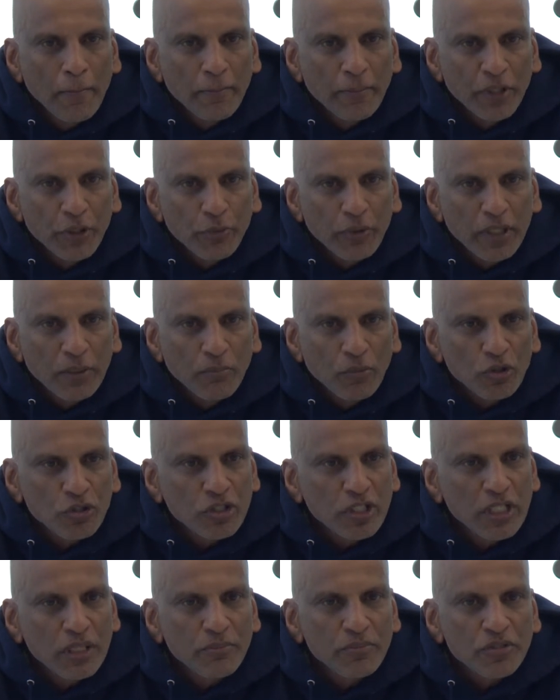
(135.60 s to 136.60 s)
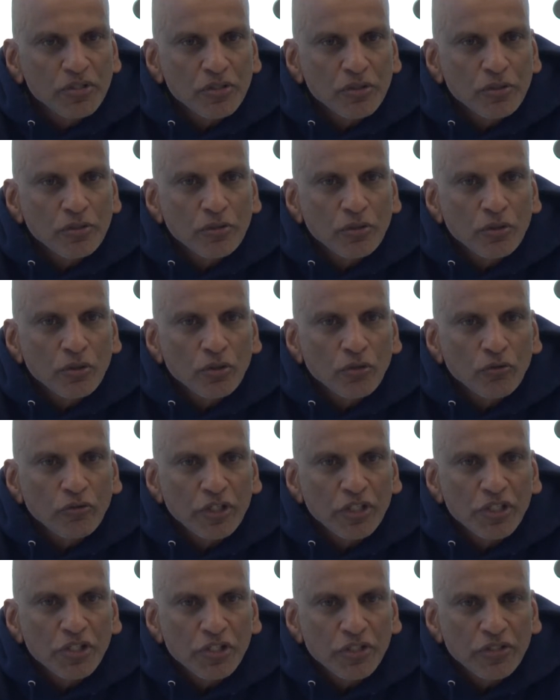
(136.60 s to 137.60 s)
between Muslims,
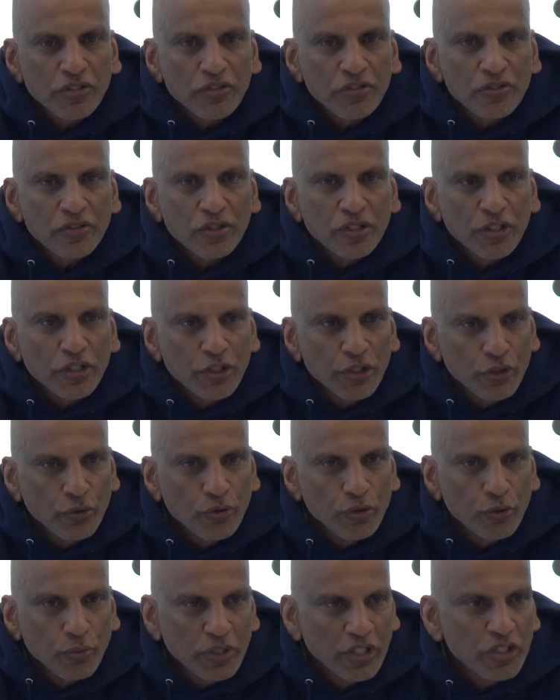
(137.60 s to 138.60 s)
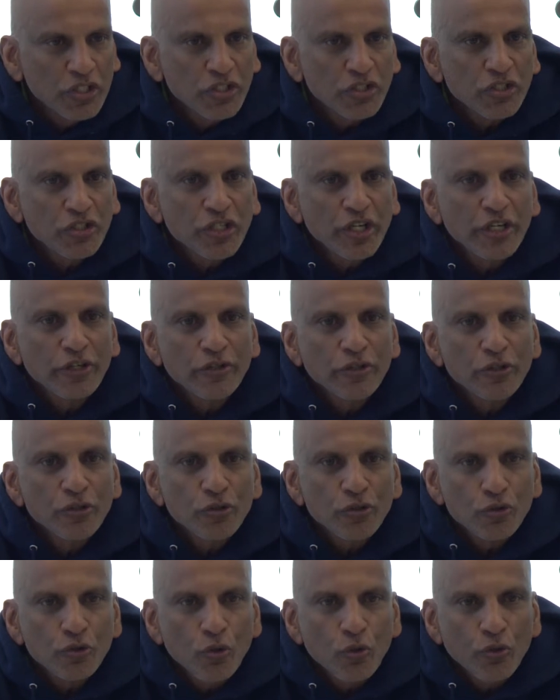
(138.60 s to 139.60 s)
Christians, and Jews with this shared
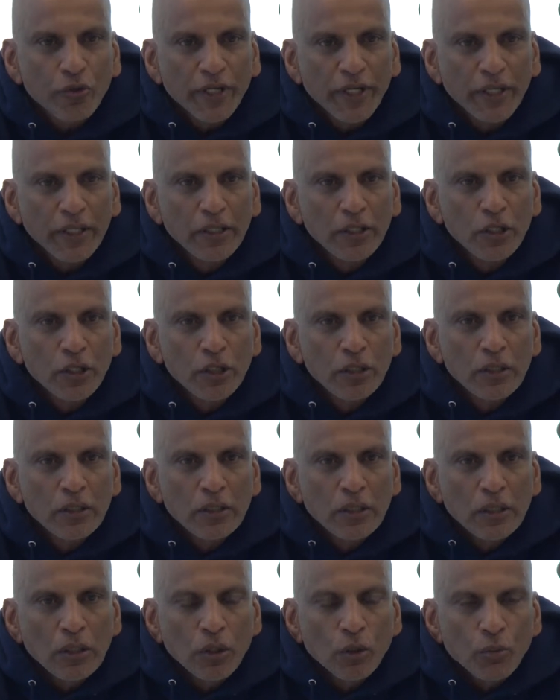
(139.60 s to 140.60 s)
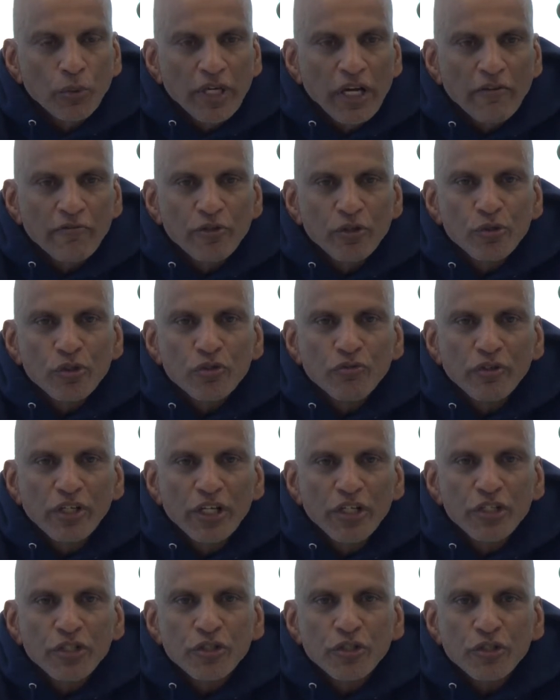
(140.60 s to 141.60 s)
story. We have used
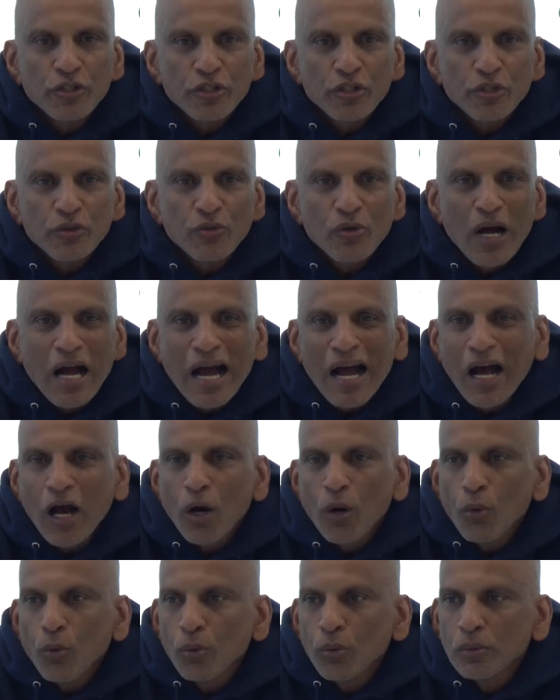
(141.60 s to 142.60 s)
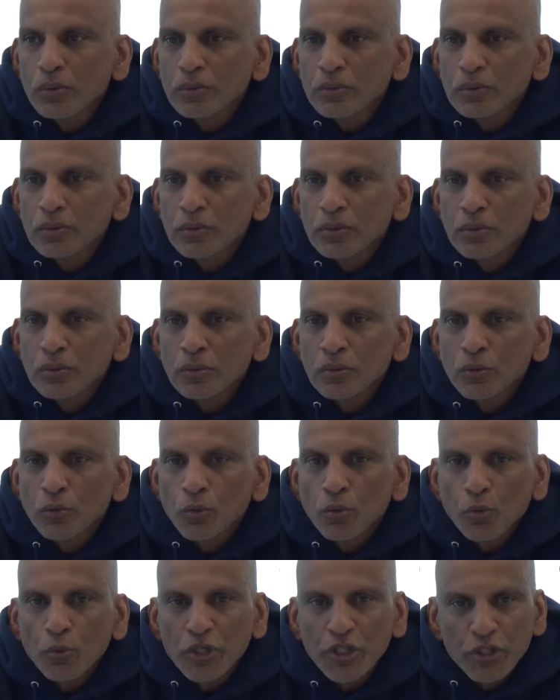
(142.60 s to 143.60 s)
religion to show how
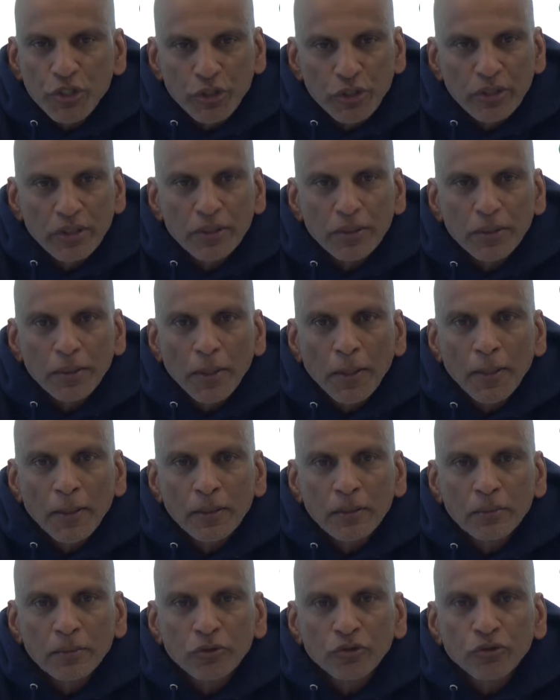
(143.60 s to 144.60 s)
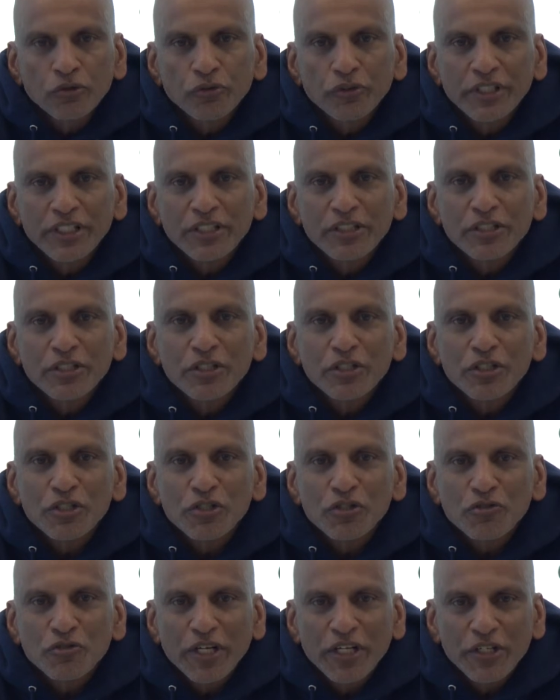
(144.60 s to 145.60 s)
we should treat the
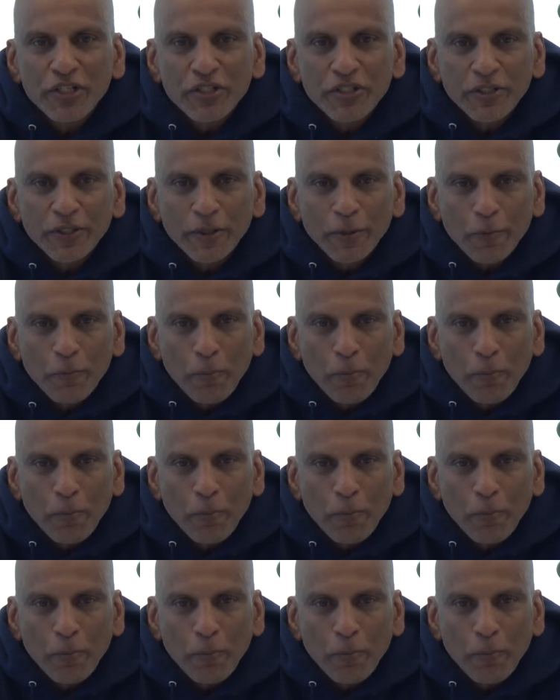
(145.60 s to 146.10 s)
stranger.